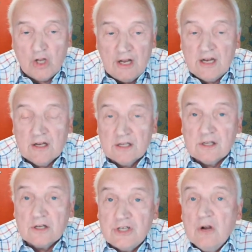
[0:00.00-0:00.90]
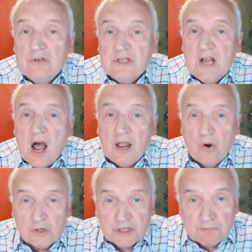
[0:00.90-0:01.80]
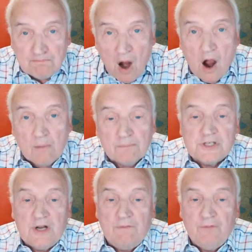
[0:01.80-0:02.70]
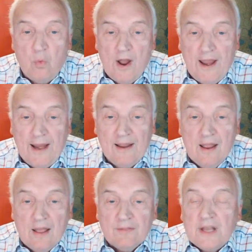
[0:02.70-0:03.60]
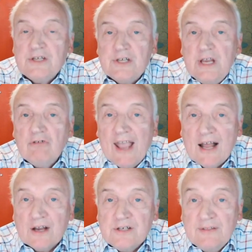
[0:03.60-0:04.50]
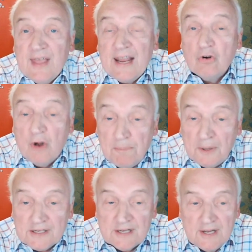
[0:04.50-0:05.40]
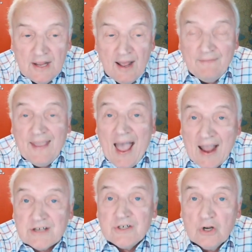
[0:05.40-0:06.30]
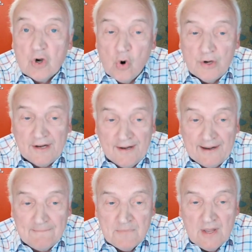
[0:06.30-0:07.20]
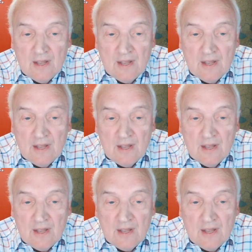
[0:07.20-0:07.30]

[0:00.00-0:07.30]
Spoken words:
Good leaders don't deny or just palm stuff away. They see reality, they grip it, and they act accordingly.